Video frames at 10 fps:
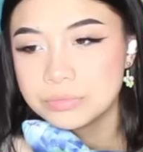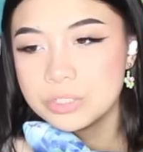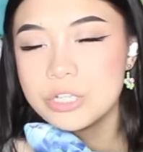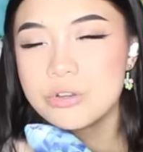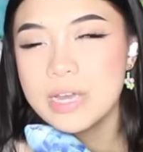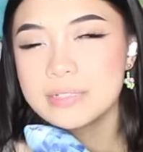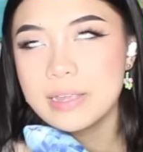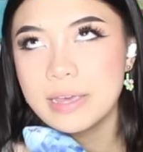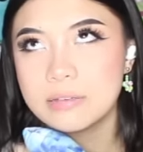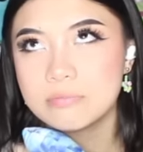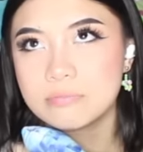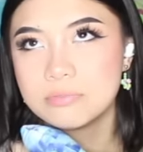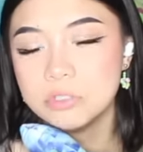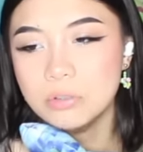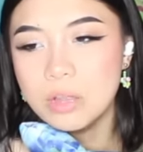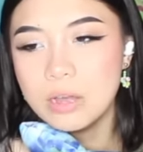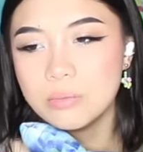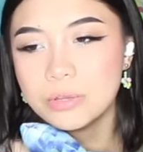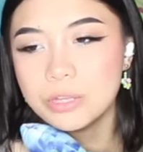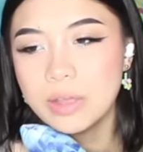Did you guys like Flula
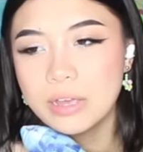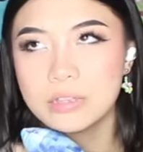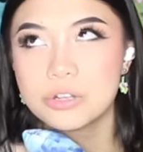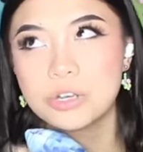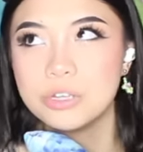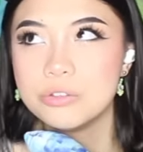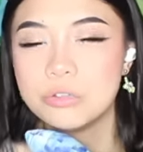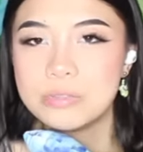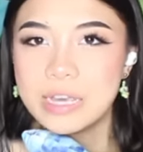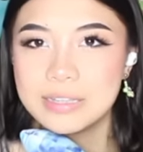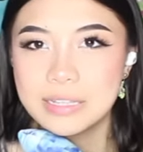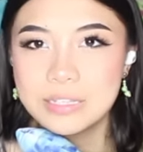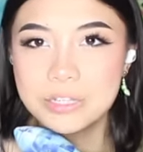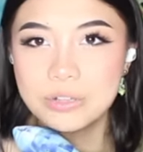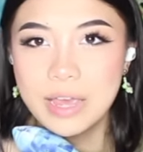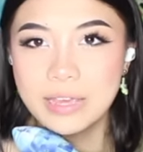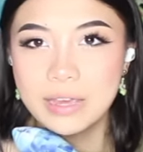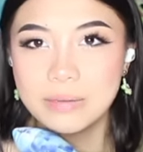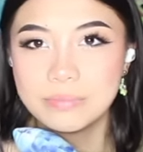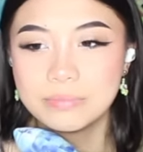when you, like, during YouTube days? Like, did you like
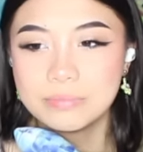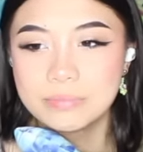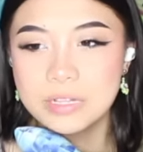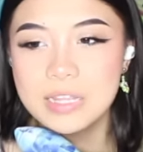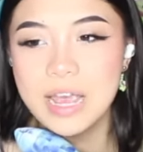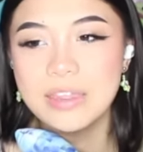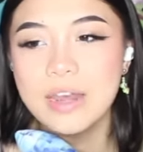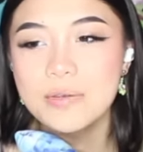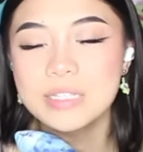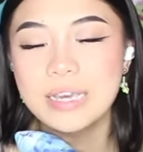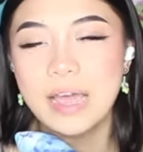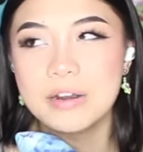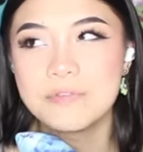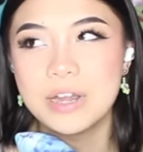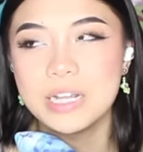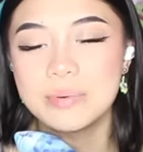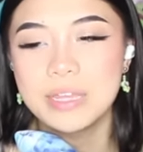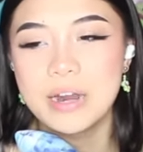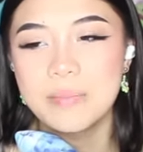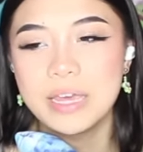him? Because I thought he was, like, kind of funny, but
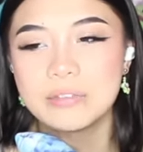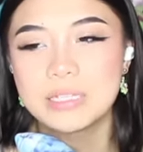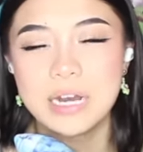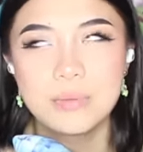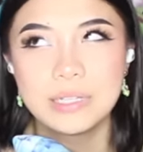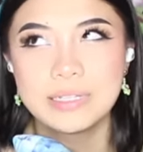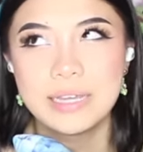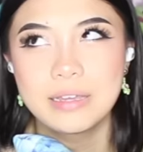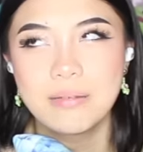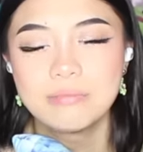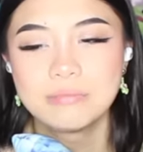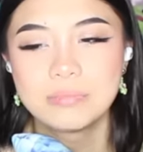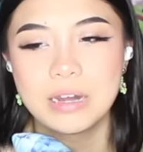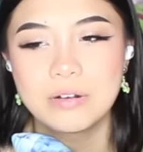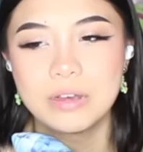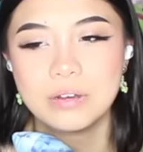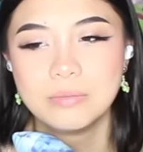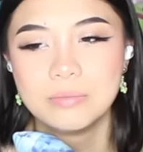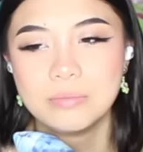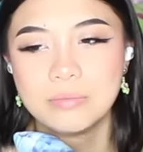then I'm like, did I really like him? I don't
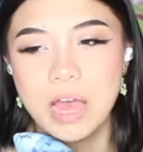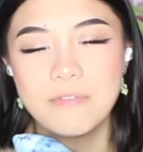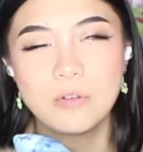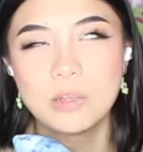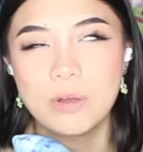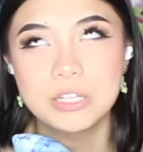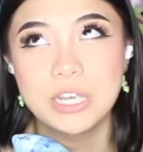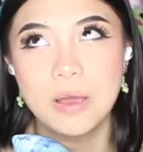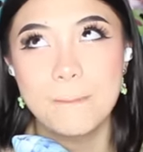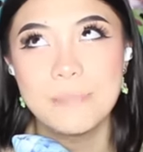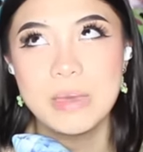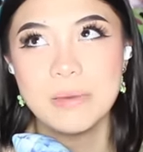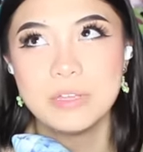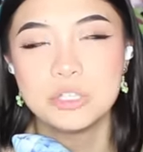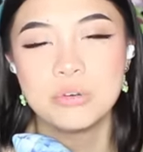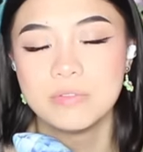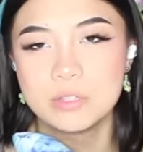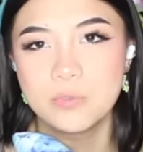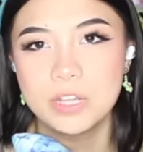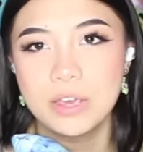know. I've only watched like maybe two of
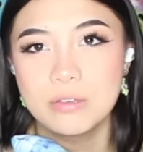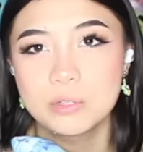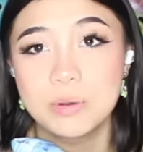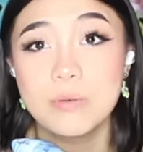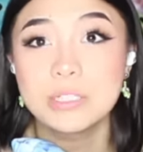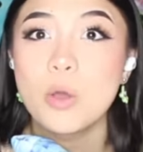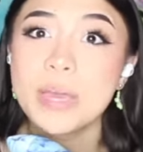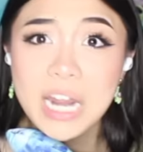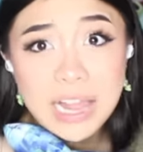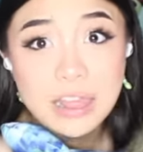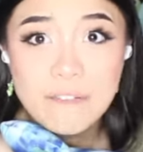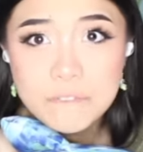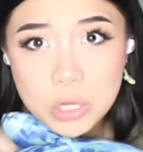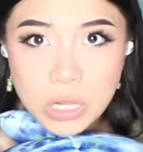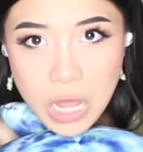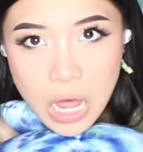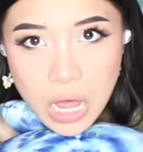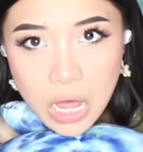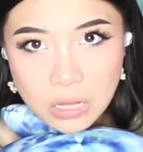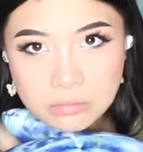his videos, but I was like, oh my god, I love
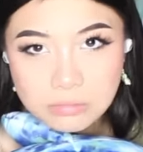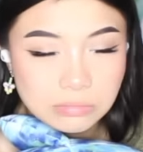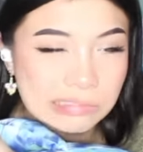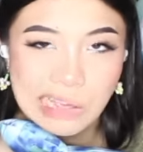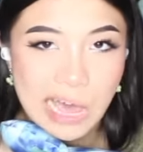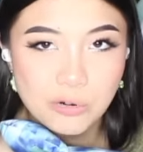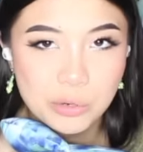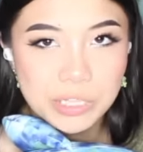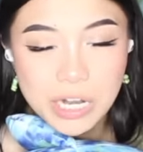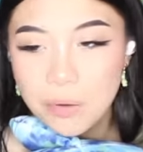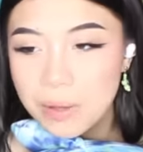Flula. I don't really know